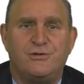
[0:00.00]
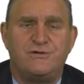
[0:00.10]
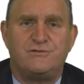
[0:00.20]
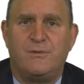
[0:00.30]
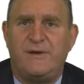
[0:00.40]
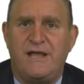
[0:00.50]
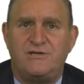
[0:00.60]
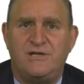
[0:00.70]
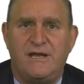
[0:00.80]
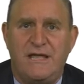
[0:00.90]

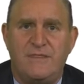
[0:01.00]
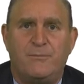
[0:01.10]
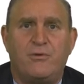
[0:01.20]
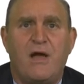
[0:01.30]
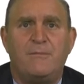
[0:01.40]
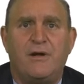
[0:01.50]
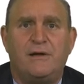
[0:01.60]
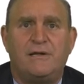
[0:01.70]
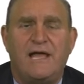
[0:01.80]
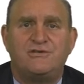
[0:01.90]
discrimination in the primary
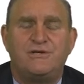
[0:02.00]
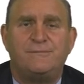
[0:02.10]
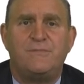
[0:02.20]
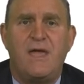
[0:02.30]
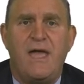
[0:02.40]
election